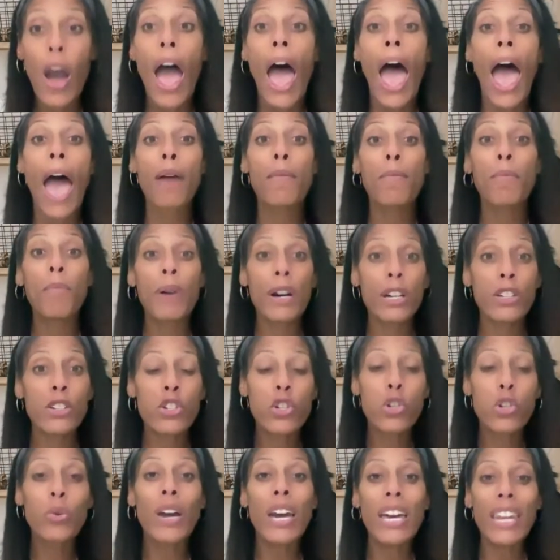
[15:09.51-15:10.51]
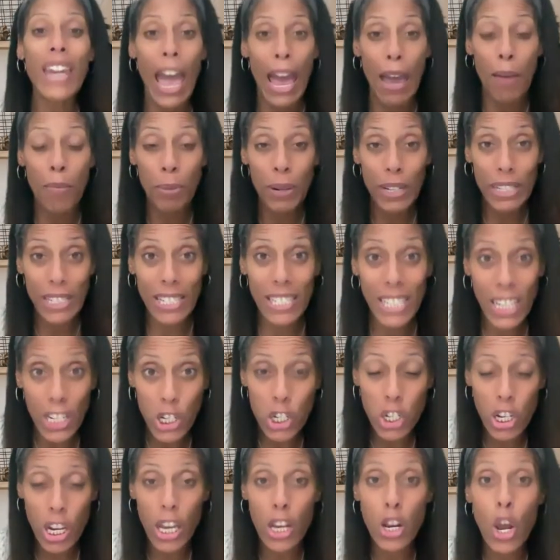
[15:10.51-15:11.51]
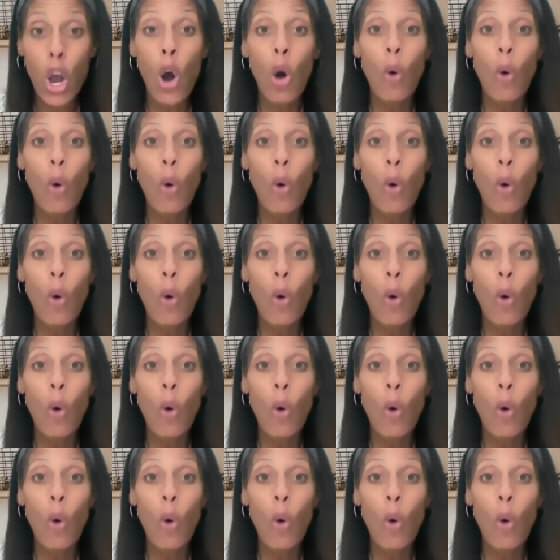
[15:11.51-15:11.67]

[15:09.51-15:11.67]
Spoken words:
and put you in a position